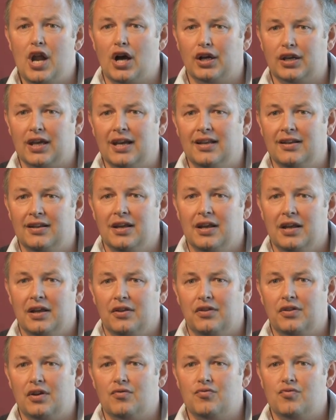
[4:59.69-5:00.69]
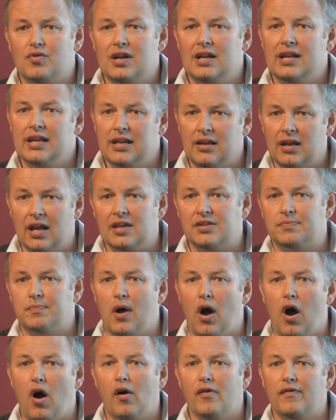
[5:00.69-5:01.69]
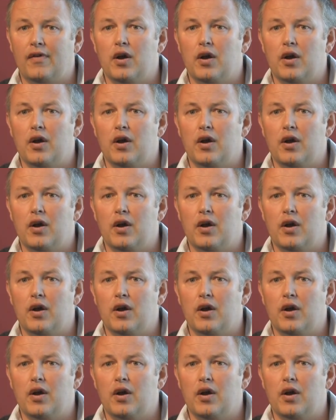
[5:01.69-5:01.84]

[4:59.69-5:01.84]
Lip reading: nugget that really is part of